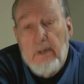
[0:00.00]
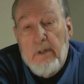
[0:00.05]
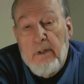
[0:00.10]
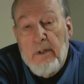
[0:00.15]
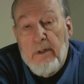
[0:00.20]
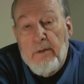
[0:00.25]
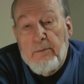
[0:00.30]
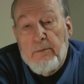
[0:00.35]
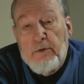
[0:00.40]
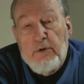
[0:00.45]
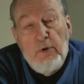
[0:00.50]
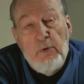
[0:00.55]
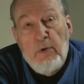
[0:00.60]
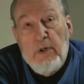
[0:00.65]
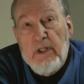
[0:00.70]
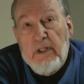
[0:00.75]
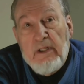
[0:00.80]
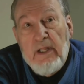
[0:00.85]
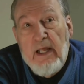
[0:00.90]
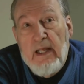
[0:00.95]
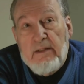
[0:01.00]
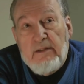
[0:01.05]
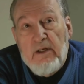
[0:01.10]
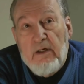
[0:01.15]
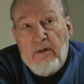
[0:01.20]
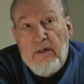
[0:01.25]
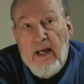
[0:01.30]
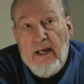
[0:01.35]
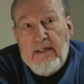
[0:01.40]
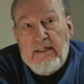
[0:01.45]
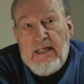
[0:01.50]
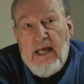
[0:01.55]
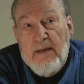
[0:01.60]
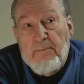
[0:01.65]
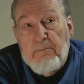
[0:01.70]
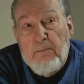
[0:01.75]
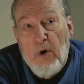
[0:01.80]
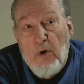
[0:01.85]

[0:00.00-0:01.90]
do it at their nighttime.